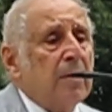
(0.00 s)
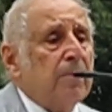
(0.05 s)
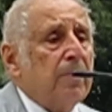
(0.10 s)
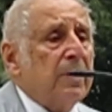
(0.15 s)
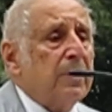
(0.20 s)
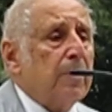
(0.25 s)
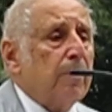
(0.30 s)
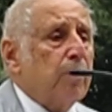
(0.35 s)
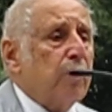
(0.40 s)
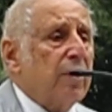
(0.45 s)

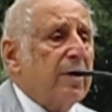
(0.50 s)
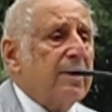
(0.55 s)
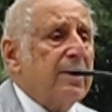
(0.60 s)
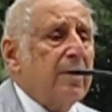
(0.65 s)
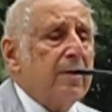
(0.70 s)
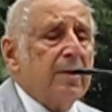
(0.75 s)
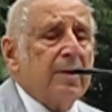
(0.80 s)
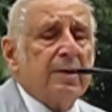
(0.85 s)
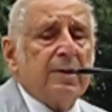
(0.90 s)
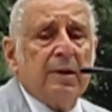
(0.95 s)
but the
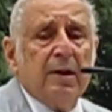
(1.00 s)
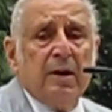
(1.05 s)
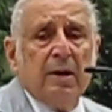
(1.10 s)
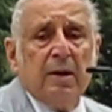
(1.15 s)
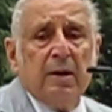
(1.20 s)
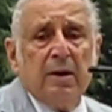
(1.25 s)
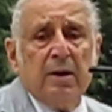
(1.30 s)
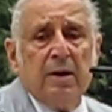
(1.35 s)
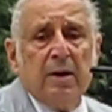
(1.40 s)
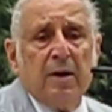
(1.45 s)
prisoners
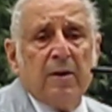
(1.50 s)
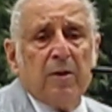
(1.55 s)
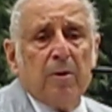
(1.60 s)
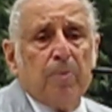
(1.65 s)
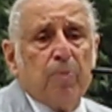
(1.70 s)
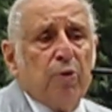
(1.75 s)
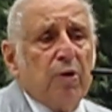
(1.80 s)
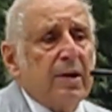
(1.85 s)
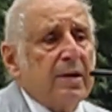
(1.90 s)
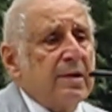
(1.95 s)
in other
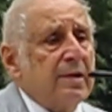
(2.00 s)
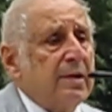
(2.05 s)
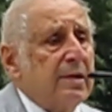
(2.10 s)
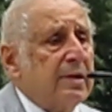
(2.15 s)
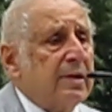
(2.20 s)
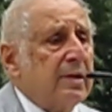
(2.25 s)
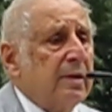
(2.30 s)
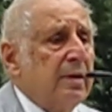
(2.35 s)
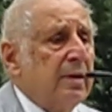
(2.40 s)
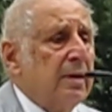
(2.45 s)
prisons
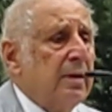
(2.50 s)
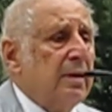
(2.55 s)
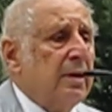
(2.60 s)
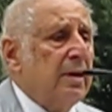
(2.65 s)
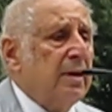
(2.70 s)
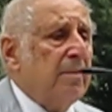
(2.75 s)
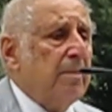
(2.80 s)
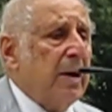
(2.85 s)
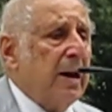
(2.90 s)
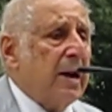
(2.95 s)

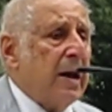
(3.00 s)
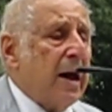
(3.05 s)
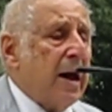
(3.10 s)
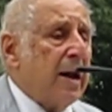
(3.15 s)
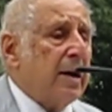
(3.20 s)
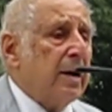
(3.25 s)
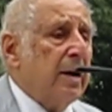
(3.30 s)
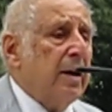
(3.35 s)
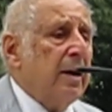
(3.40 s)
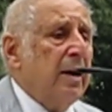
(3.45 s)
in
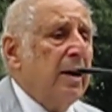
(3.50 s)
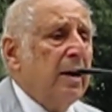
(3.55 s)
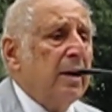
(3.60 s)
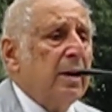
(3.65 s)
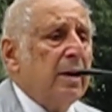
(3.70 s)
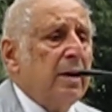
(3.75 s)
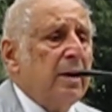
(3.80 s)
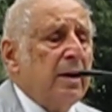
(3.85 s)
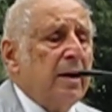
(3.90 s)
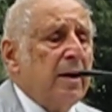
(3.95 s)
Manhattan
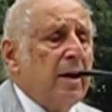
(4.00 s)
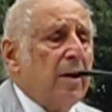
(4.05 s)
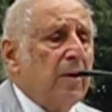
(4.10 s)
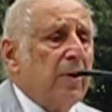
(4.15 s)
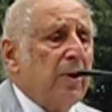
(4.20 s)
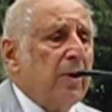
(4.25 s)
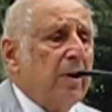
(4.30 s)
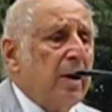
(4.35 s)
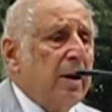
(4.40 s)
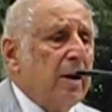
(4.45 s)
and in
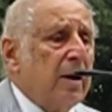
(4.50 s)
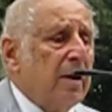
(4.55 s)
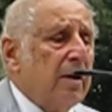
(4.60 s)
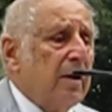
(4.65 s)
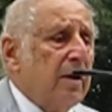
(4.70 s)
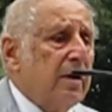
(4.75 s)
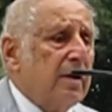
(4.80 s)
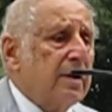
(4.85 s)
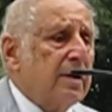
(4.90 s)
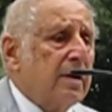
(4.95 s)
other
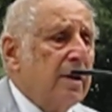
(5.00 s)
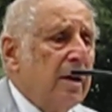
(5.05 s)
areas.